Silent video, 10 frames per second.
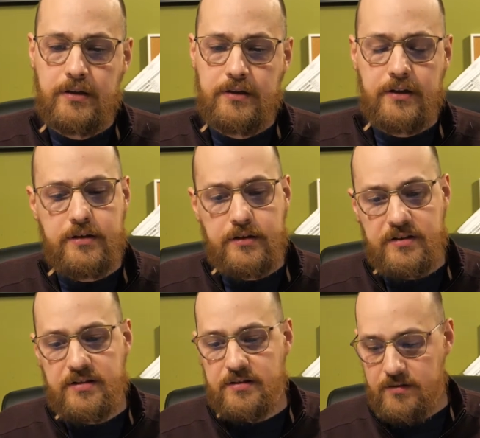This
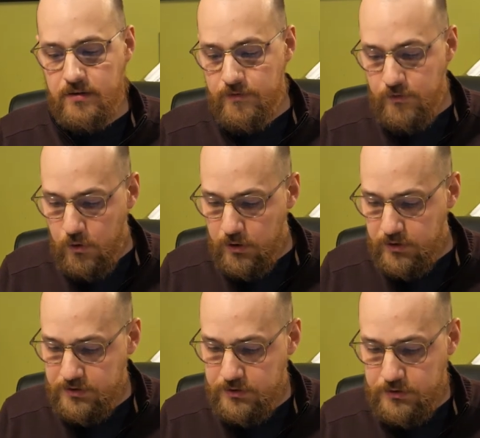is, of
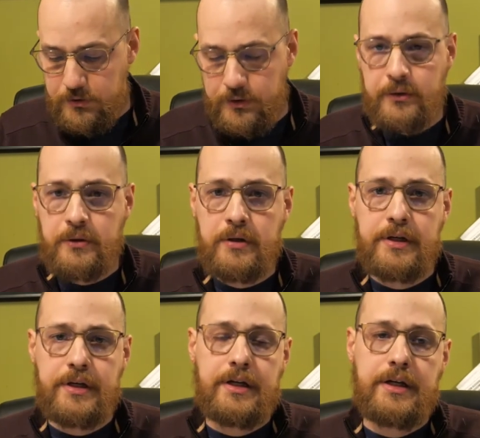course, true
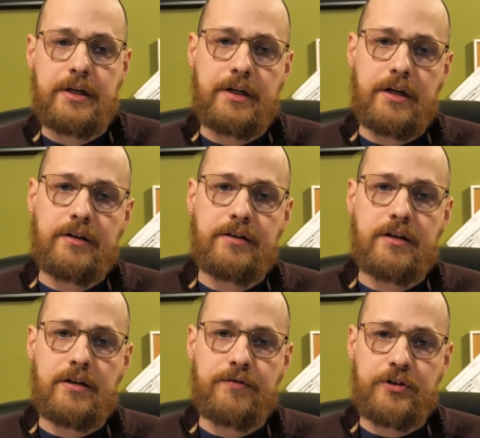at
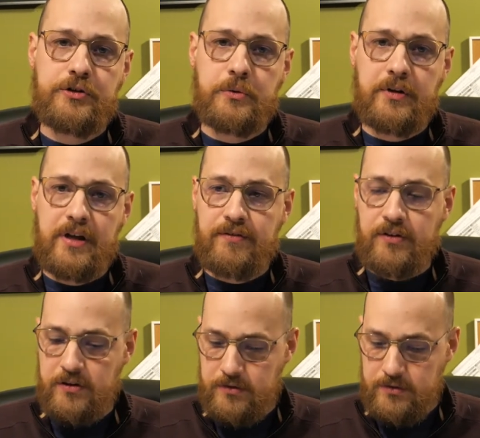the individual
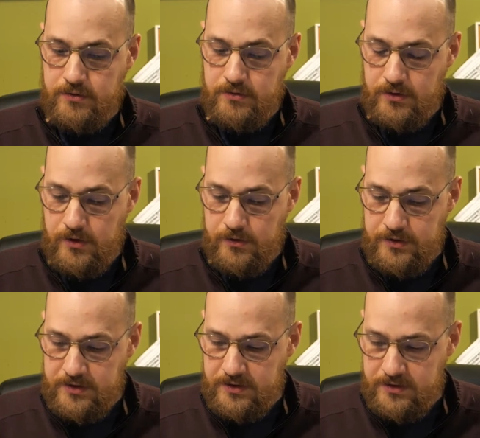level. You know,
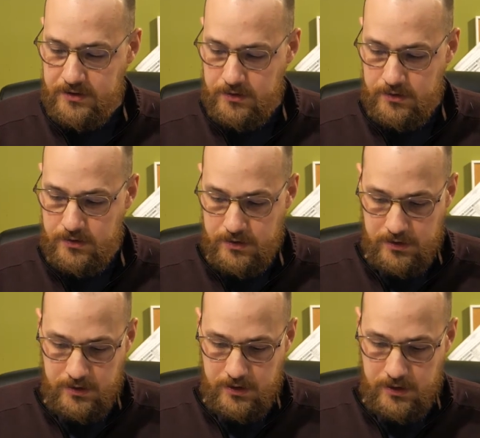this is
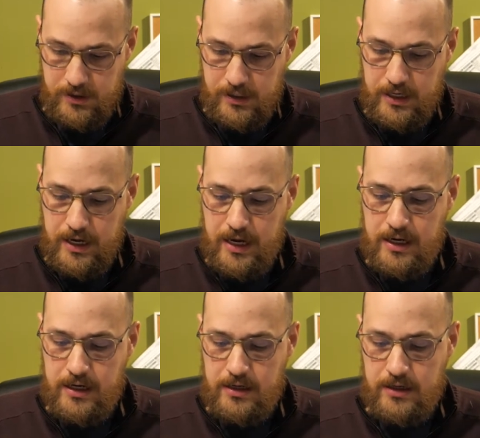
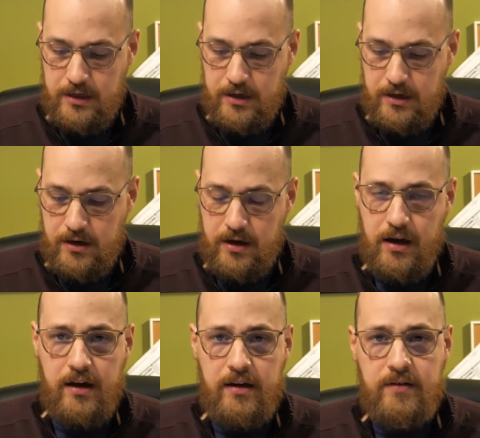a,
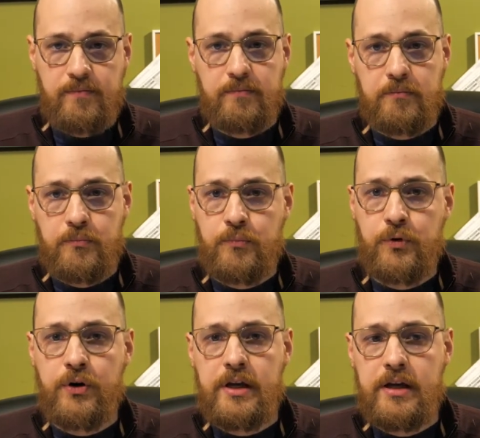a
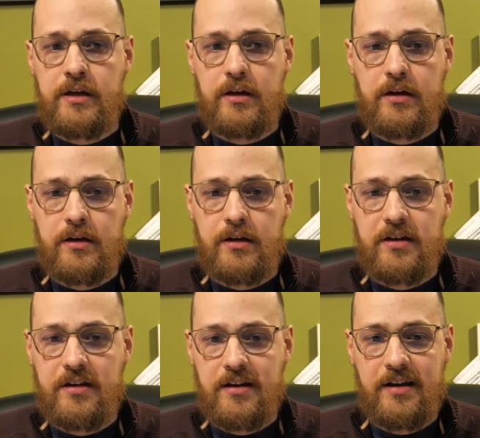pretty,
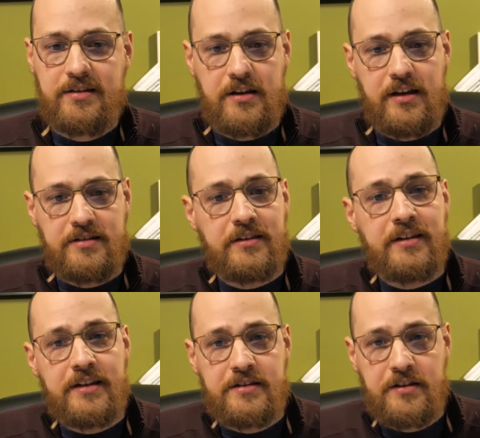it's, it's a
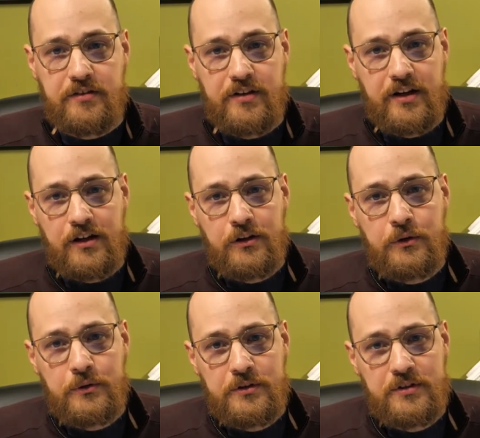list that
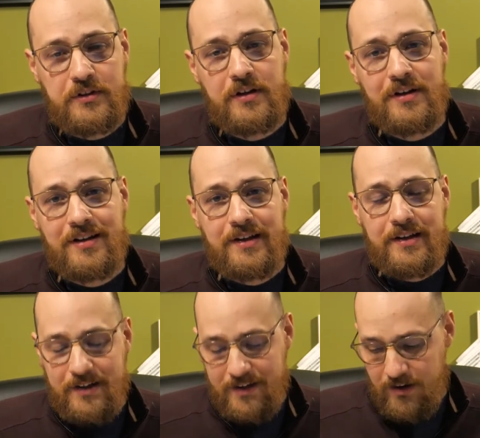includes
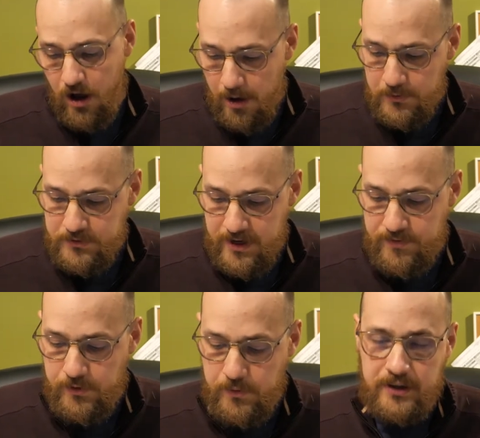almost
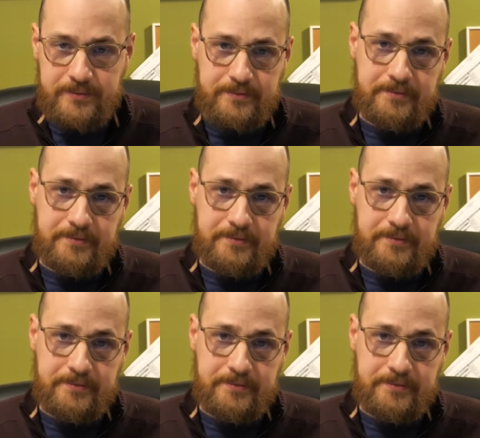everyone.